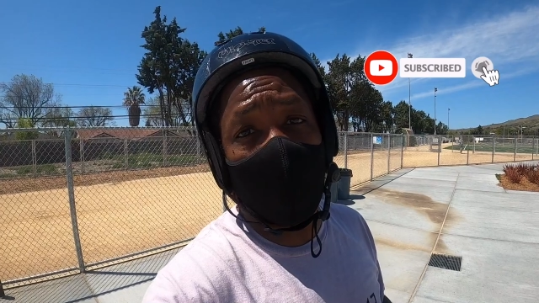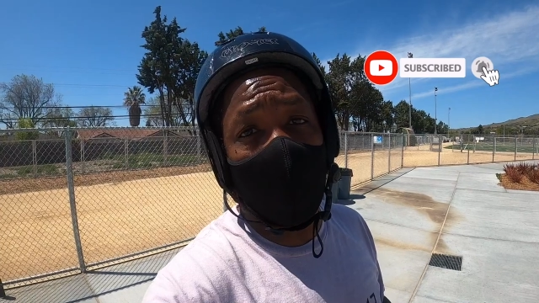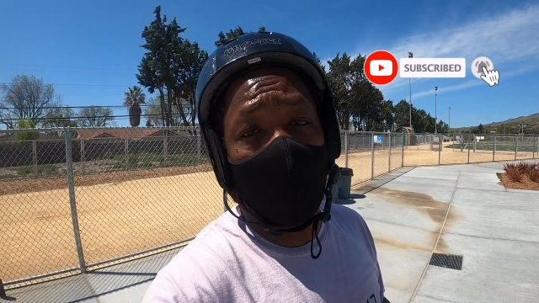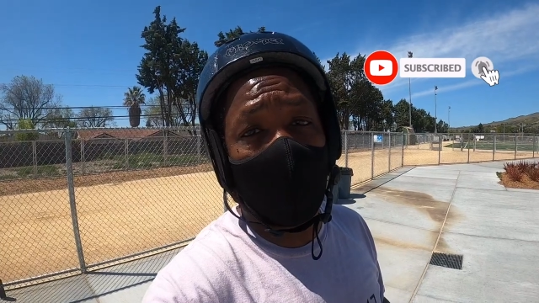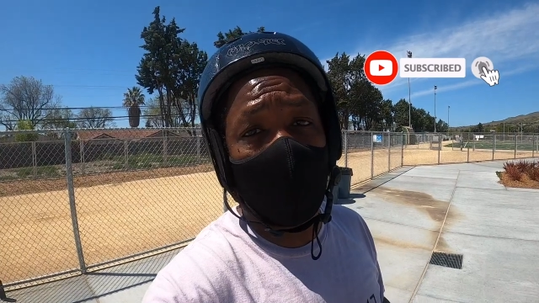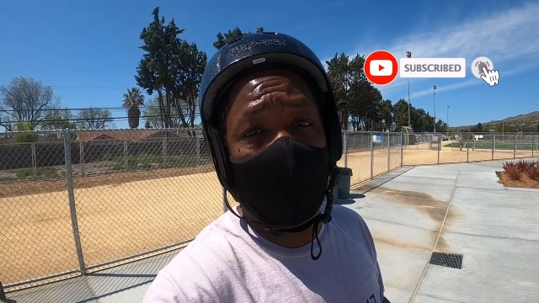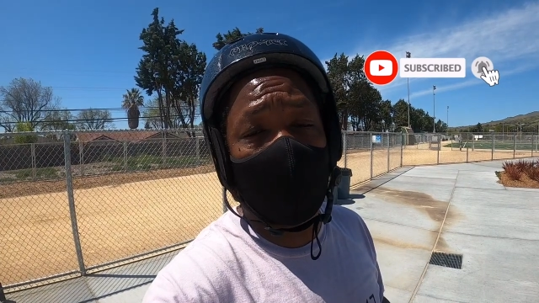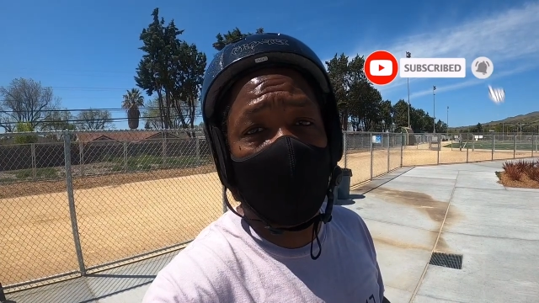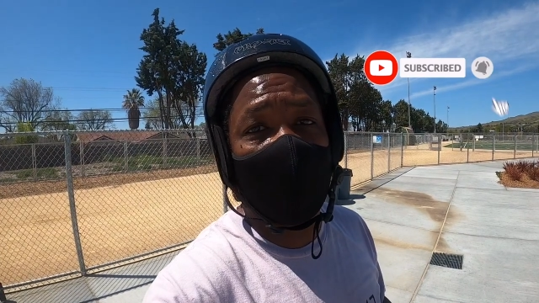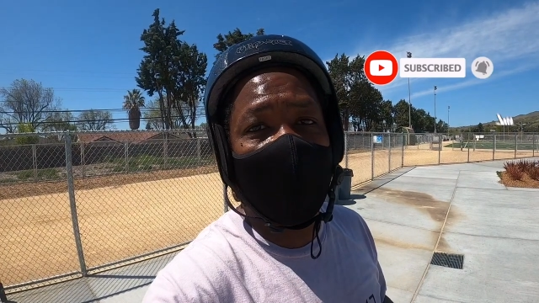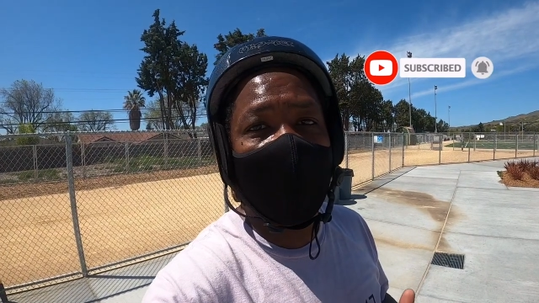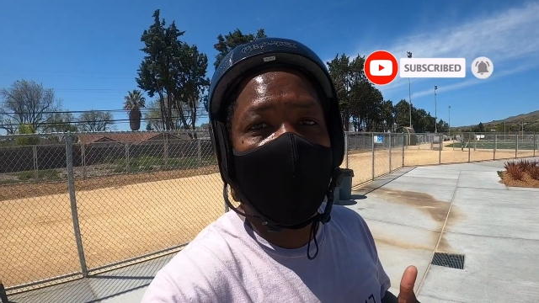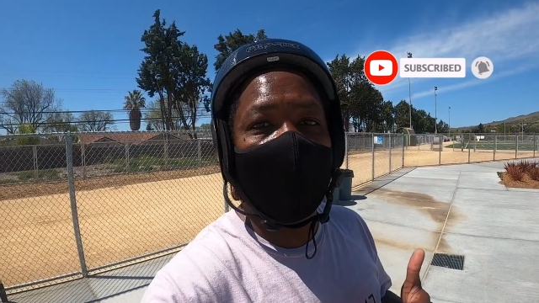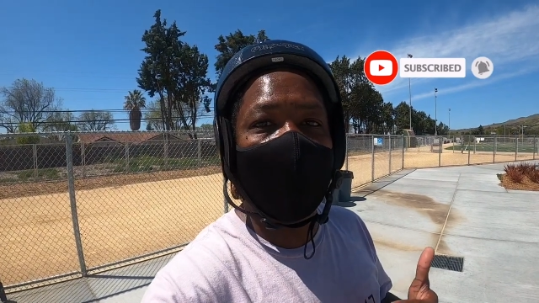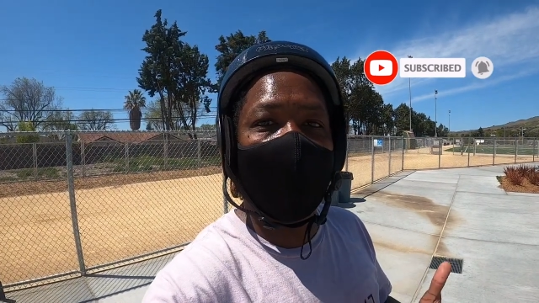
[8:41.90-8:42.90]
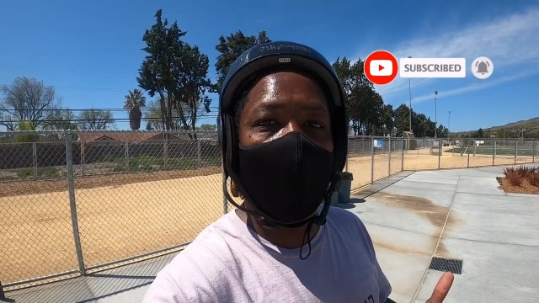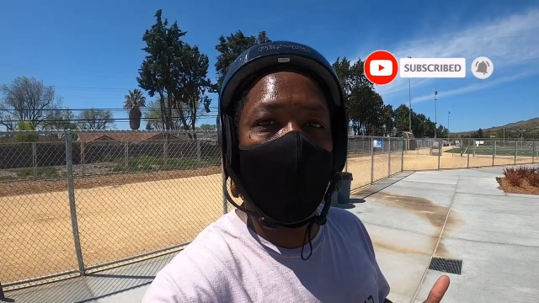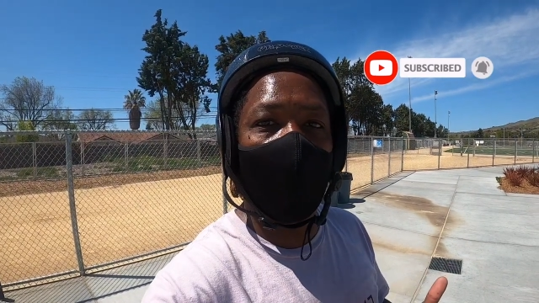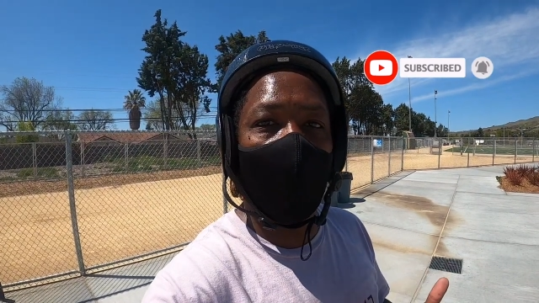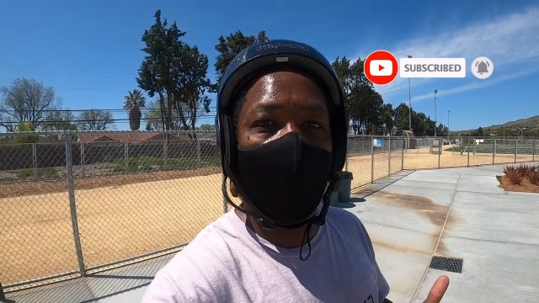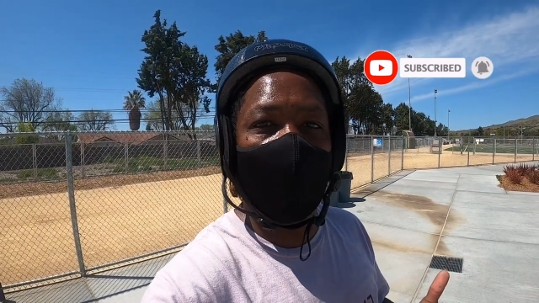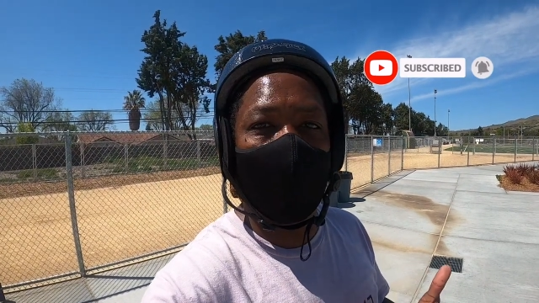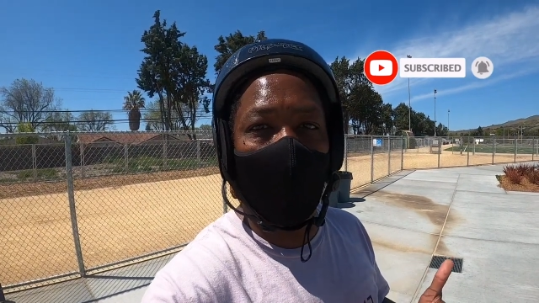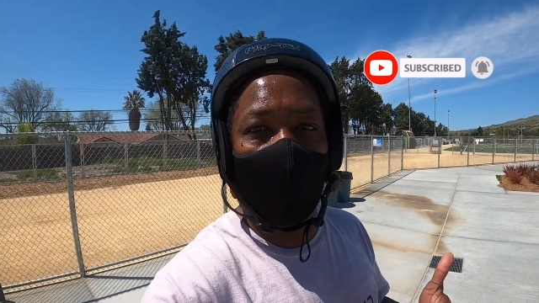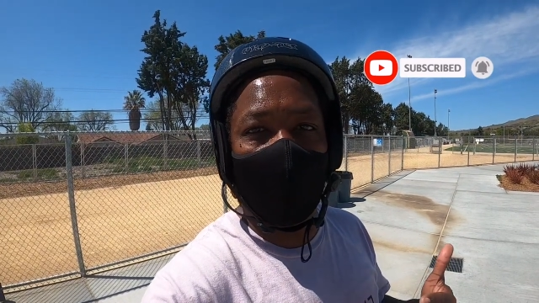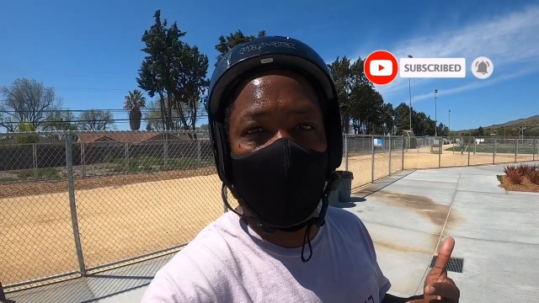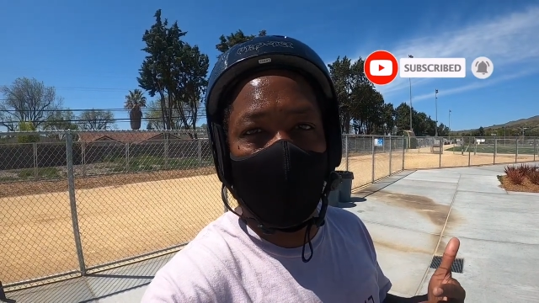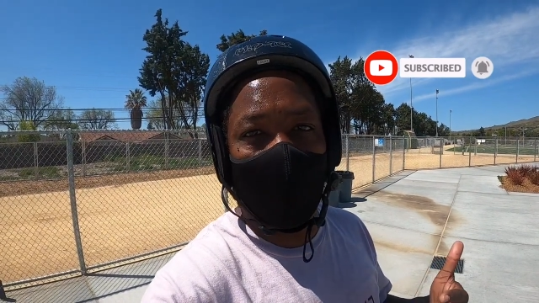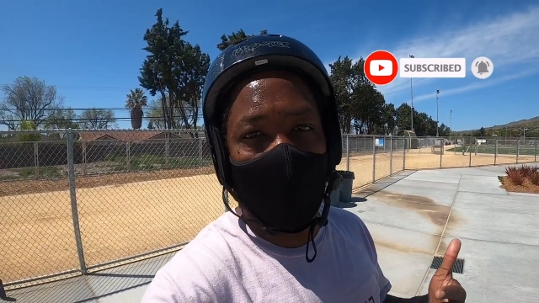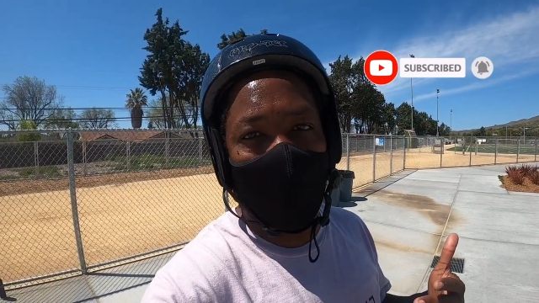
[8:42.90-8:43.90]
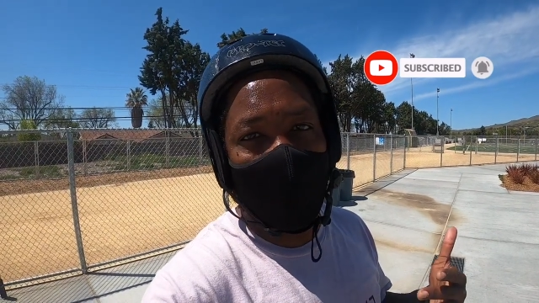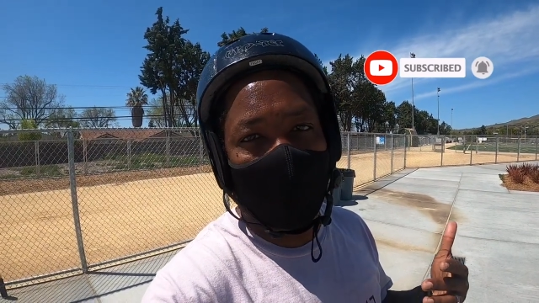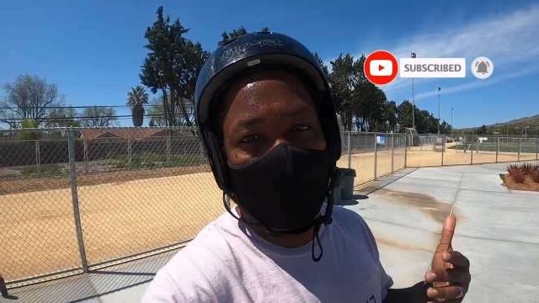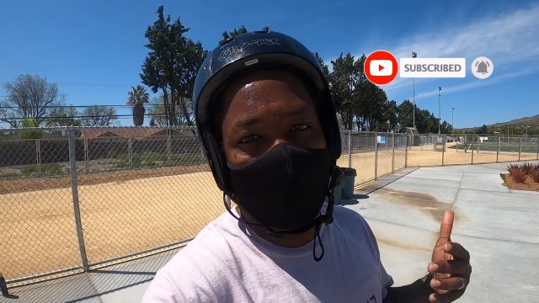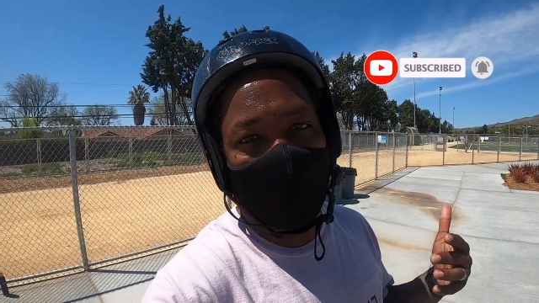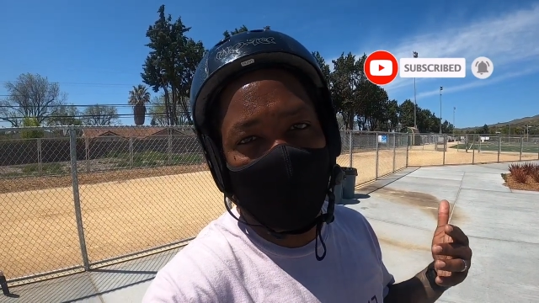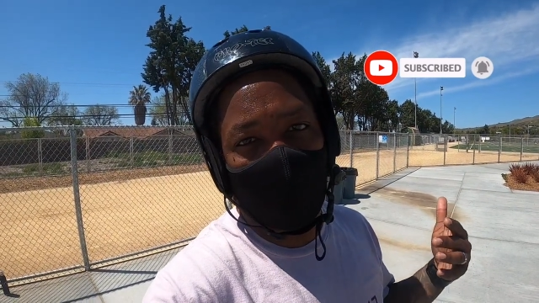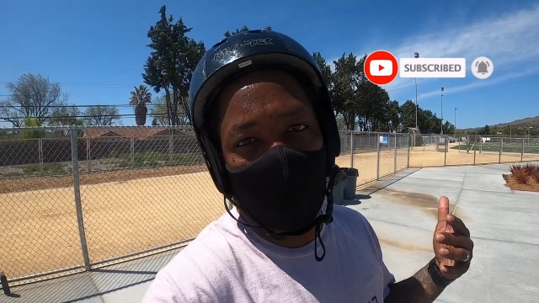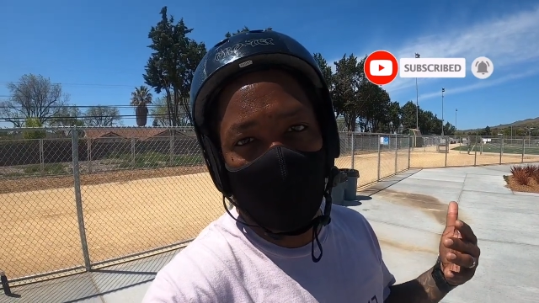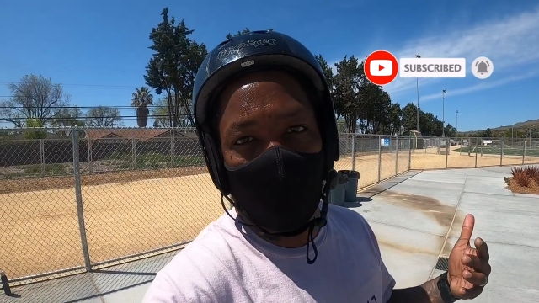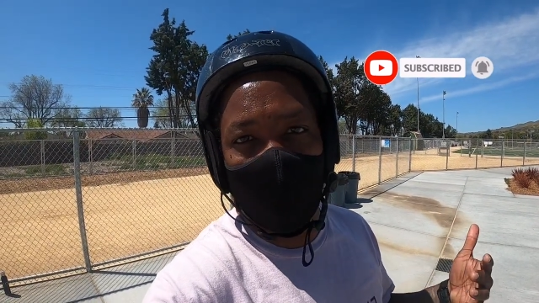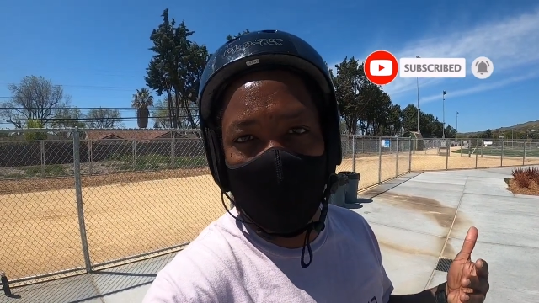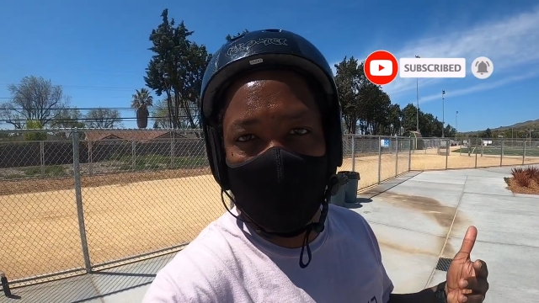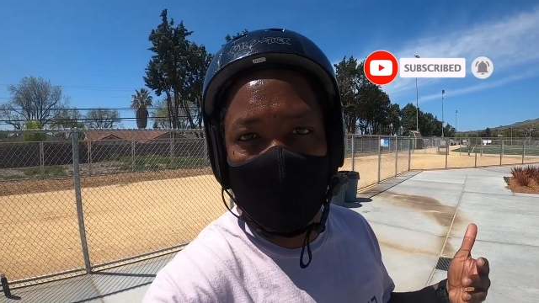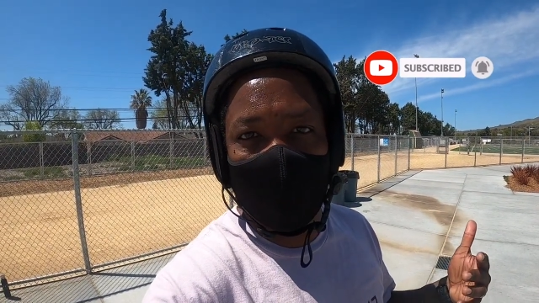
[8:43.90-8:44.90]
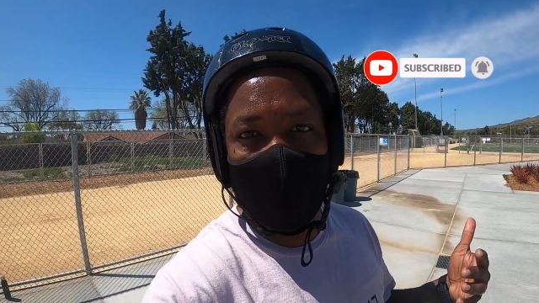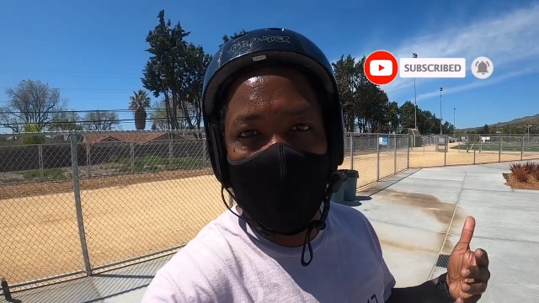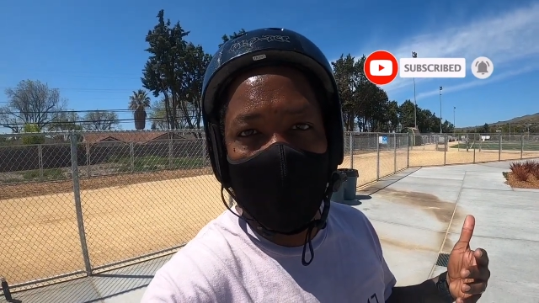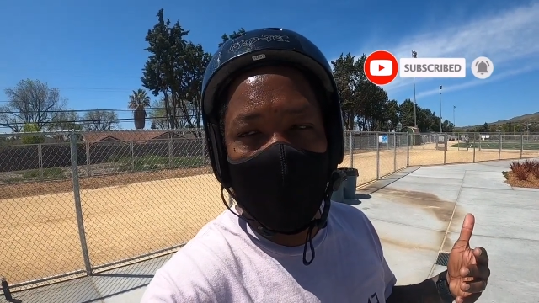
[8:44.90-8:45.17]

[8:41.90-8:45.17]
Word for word: peoples, let them know there's more to talk about than just tricks,